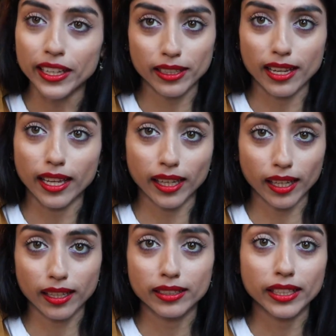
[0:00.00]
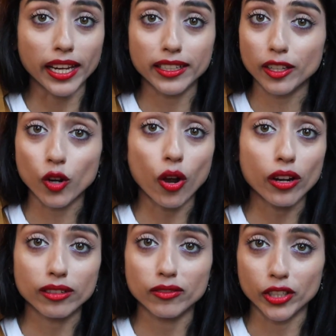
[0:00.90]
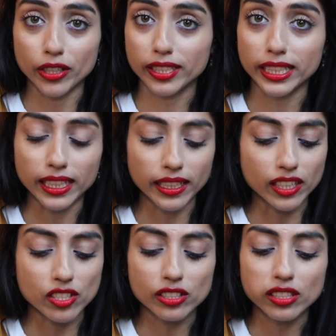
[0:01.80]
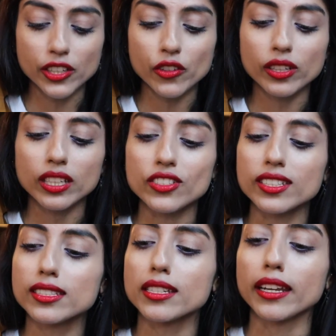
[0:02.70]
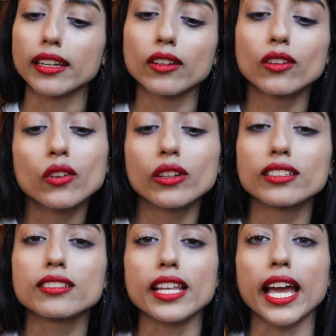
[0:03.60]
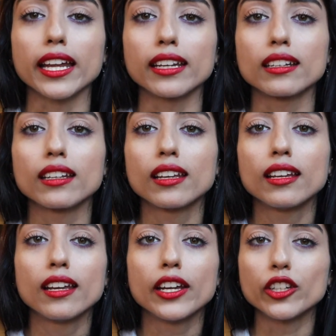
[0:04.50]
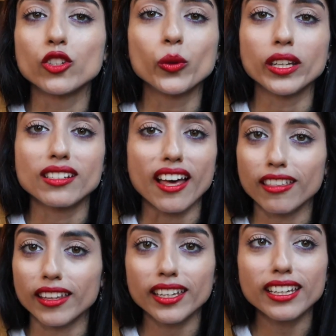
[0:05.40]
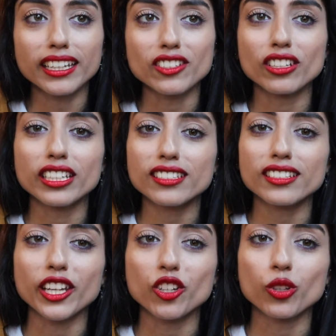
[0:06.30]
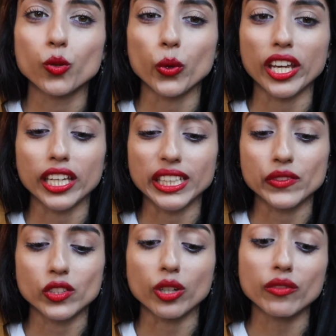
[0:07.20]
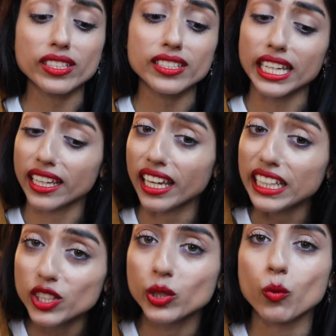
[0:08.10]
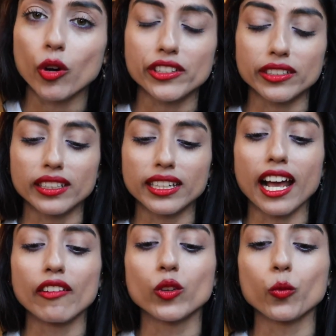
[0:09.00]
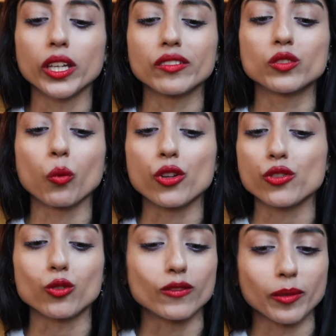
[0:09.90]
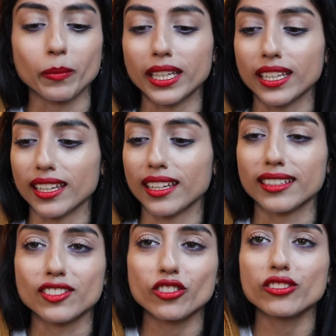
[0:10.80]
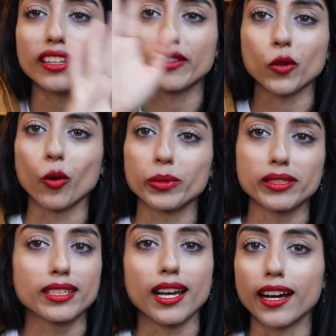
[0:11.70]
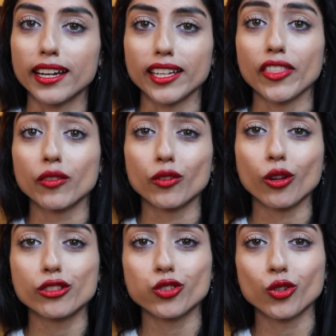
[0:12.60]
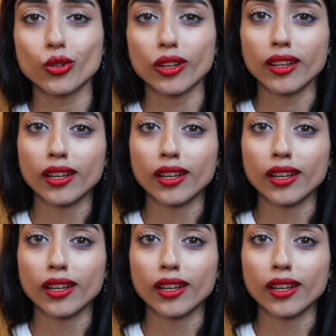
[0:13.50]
I did a lot of earth healing, just literally just sitting on the sand and doing nothing and listening to the waves, or even sitting in the water and have the waves washed over me and just in the open sky. And there were also